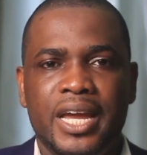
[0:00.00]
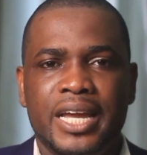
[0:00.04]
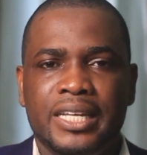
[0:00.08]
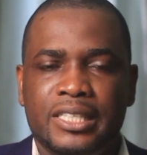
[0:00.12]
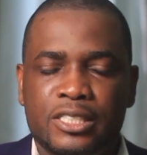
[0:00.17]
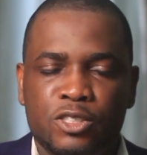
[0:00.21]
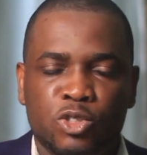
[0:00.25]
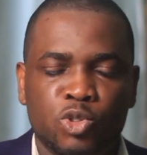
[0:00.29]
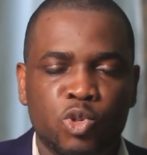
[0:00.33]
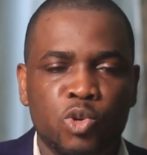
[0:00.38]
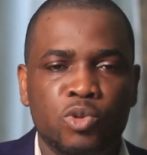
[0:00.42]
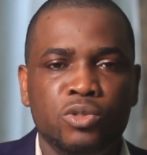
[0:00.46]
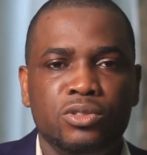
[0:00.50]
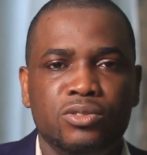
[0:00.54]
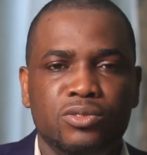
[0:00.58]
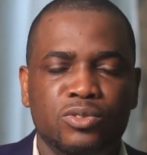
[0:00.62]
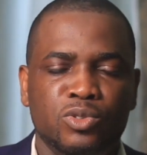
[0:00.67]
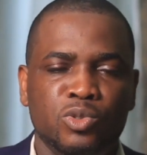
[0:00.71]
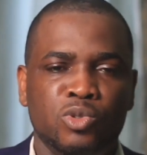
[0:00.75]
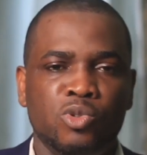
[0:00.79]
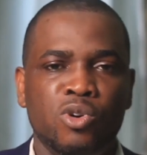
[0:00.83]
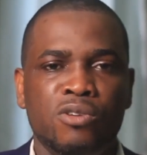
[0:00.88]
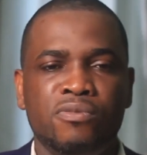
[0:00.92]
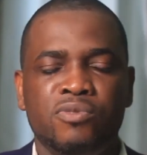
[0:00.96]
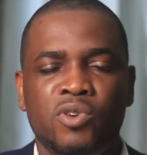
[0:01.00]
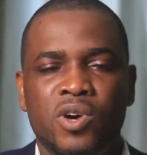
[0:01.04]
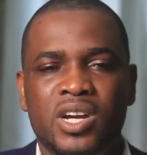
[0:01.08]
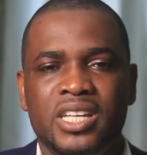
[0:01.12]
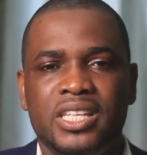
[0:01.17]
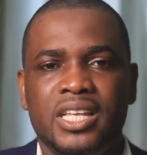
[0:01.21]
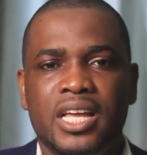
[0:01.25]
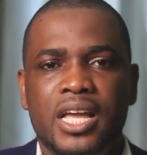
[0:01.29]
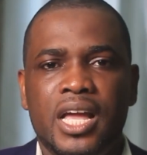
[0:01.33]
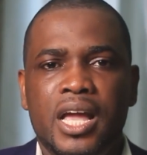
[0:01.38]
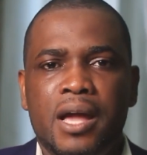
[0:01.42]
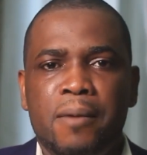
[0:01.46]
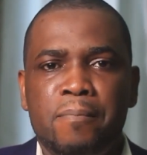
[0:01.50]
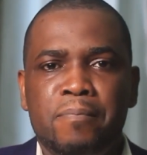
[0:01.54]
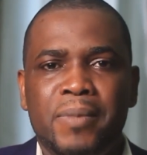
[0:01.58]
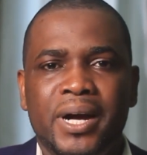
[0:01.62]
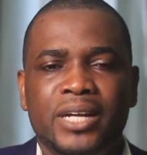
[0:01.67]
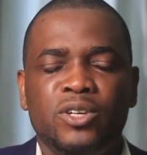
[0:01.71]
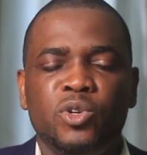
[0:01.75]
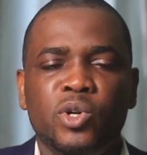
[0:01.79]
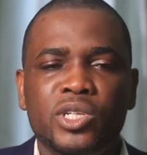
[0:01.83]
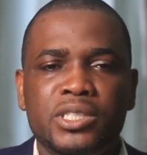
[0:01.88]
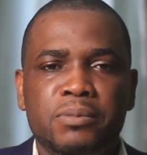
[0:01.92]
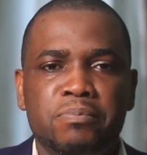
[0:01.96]
It is good to go for it,
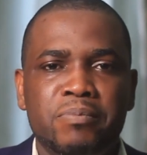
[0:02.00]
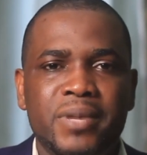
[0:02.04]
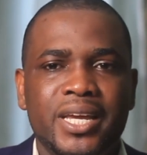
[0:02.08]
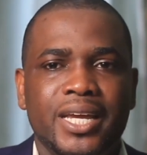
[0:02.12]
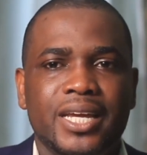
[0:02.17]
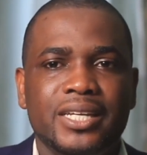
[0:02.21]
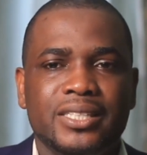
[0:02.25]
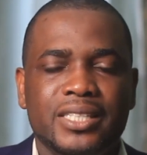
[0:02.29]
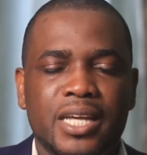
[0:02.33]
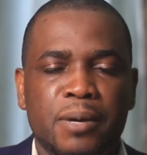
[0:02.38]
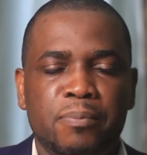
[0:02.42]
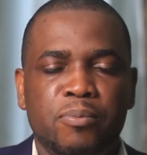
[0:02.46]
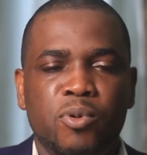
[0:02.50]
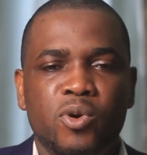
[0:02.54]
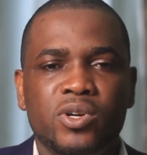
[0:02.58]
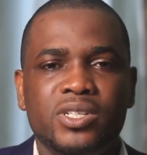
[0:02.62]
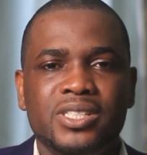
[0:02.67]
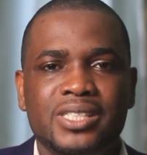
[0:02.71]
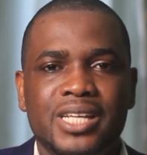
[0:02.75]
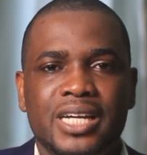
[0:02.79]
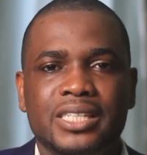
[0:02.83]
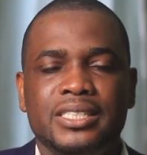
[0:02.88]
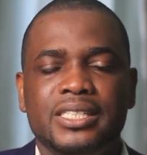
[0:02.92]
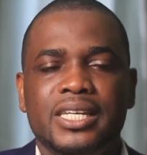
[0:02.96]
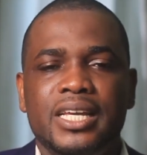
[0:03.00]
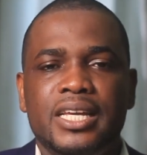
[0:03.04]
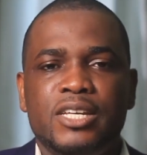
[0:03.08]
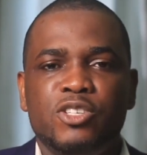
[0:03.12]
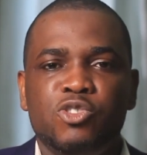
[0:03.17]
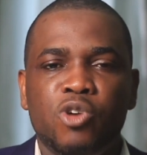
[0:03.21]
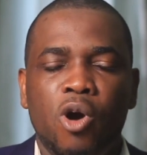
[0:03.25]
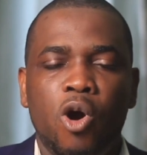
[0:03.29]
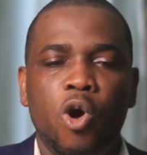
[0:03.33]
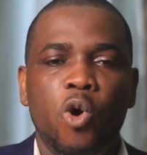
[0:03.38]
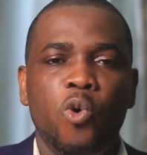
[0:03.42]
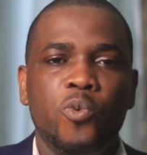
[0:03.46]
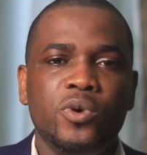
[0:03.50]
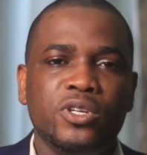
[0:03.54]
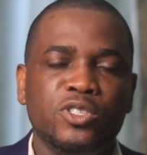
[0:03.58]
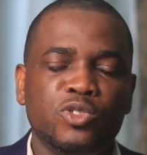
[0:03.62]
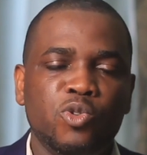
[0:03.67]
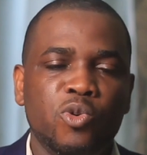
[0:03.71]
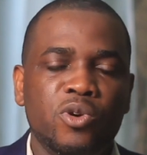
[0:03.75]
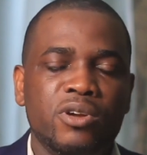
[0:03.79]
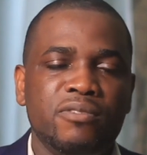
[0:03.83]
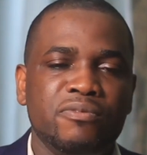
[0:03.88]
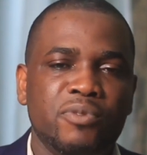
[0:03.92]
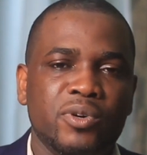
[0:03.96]
but don't make it a point that you're always
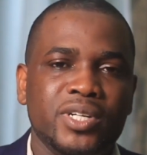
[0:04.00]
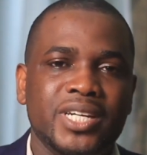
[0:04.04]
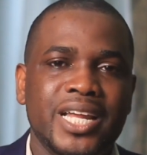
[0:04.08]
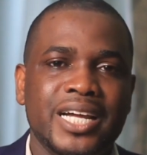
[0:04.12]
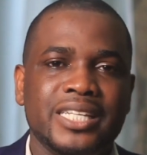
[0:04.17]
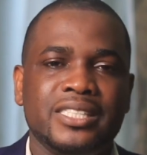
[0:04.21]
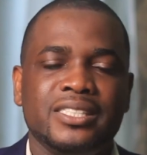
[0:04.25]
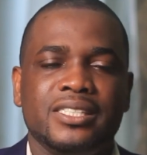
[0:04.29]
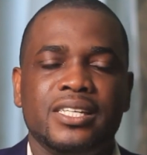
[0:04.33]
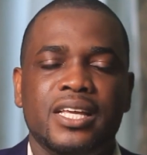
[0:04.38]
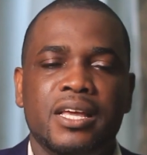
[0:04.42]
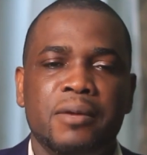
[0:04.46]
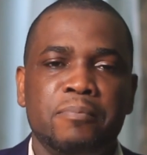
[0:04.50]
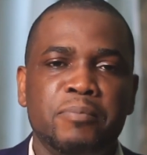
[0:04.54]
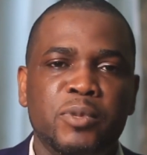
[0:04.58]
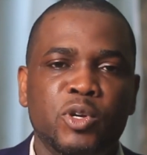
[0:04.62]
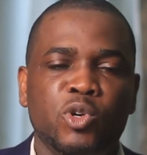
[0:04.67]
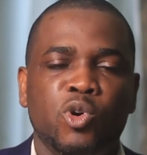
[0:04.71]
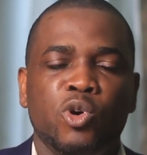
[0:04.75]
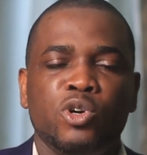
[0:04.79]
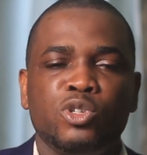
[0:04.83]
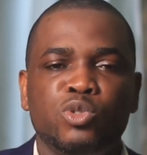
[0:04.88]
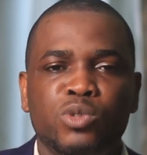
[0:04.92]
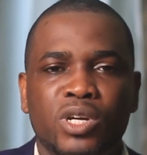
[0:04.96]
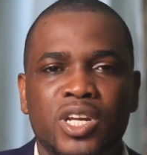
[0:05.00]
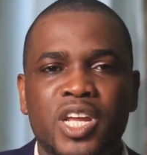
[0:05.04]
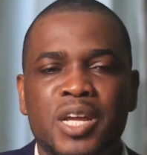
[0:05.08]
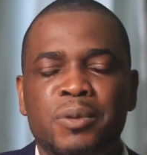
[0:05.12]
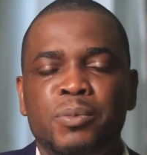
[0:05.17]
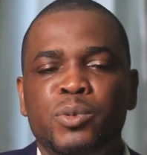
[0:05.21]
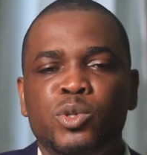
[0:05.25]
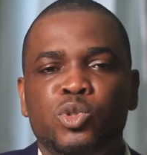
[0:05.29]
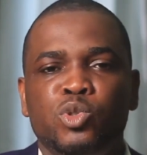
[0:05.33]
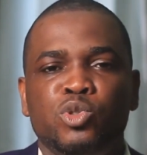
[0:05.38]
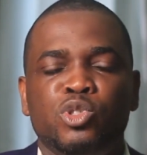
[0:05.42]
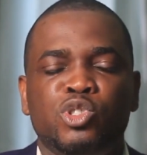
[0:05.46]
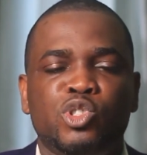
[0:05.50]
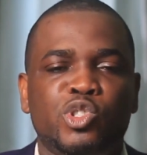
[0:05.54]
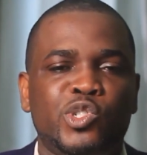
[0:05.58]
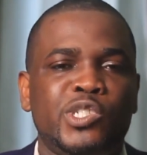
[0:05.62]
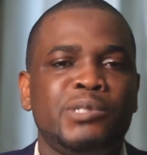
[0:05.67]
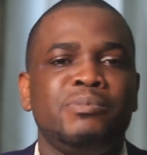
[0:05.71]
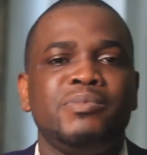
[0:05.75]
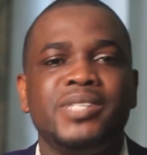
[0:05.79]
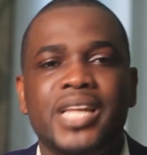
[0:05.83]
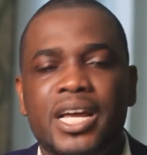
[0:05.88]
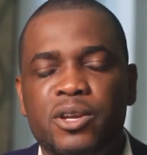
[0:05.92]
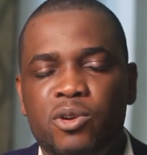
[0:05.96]
going for that because you're not able to
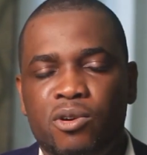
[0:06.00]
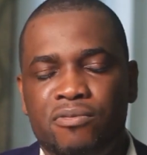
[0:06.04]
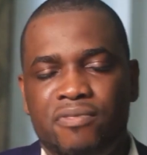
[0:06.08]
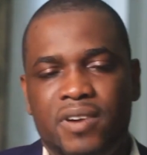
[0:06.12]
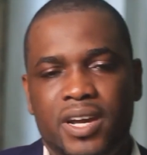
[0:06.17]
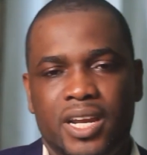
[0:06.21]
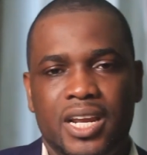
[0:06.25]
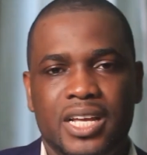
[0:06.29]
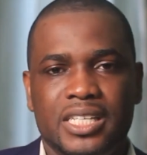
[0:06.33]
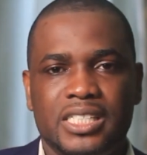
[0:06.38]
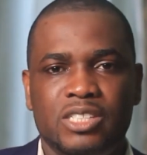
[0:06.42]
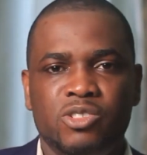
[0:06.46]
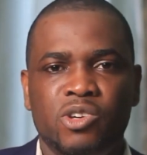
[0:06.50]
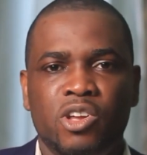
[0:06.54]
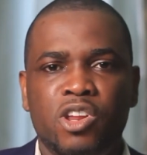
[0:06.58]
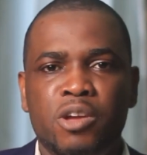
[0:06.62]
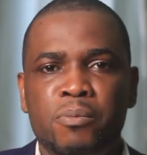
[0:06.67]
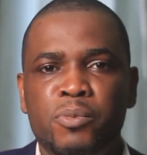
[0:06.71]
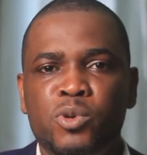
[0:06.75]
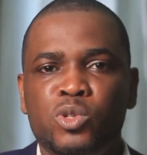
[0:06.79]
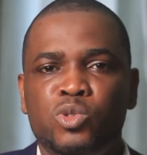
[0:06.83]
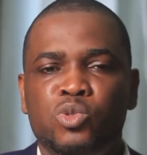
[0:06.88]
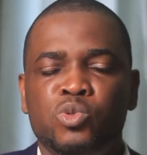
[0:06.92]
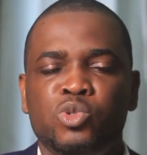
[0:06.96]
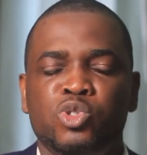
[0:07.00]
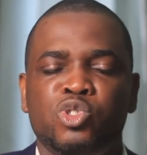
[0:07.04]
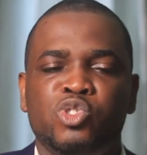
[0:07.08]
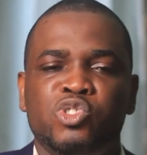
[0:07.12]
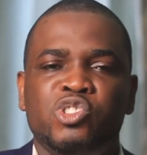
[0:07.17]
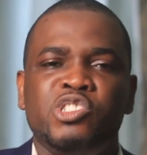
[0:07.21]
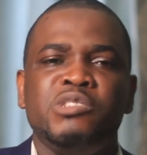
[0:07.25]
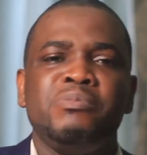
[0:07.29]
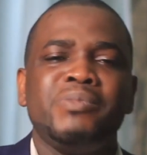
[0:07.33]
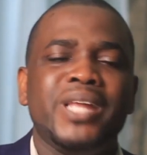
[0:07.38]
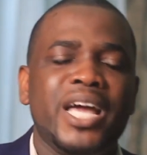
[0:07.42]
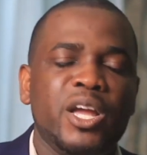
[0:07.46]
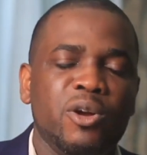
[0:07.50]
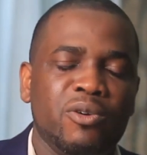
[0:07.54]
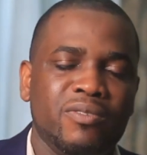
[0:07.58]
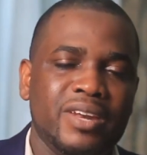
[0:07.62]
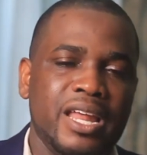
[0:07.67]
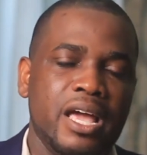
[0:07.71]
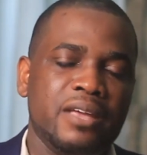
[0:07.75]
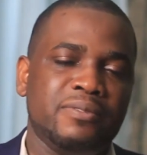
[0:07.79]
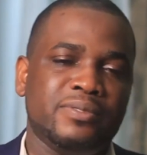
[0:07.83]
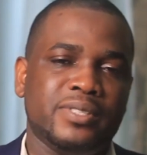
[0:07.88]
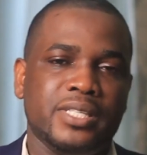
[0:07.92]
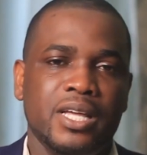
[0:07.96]
streamline your finances. You're not able to streamline your
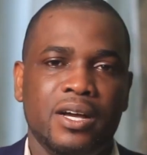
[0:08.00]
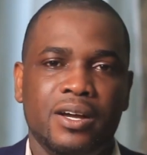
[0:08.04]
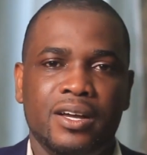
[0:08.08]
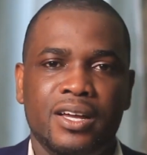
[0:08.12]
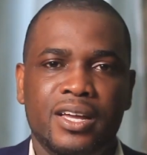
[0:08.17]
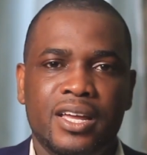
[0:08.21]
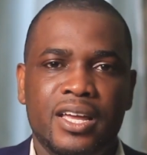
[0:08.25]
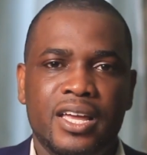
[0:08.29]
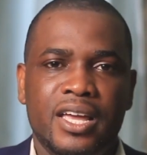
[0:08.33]
lifestyle.